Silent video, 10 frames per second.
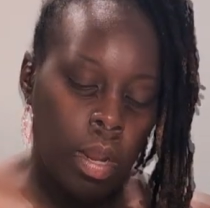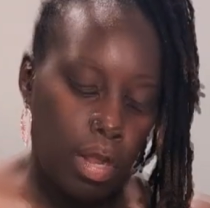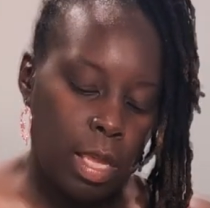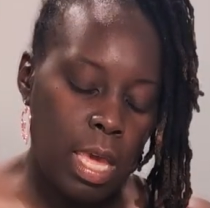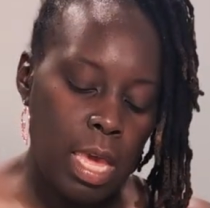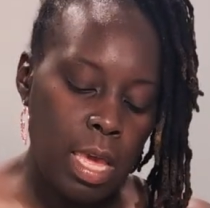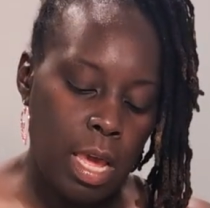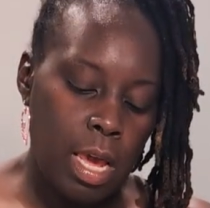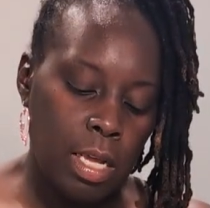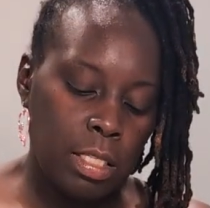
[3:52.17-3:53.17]
the key
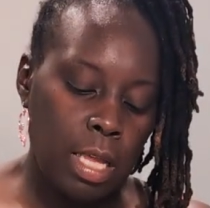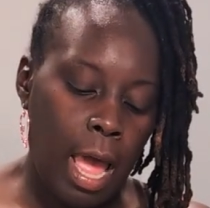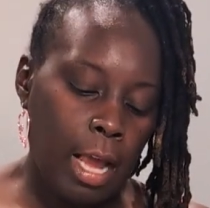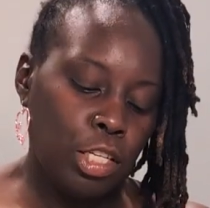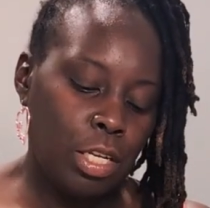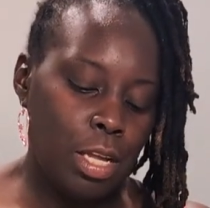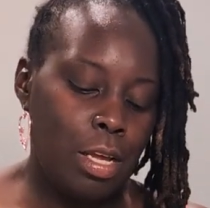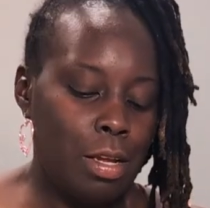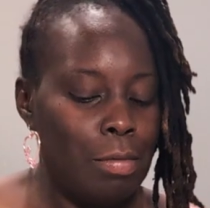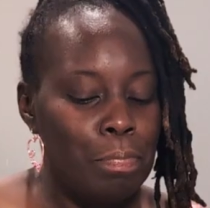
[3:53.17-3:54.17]
is to actually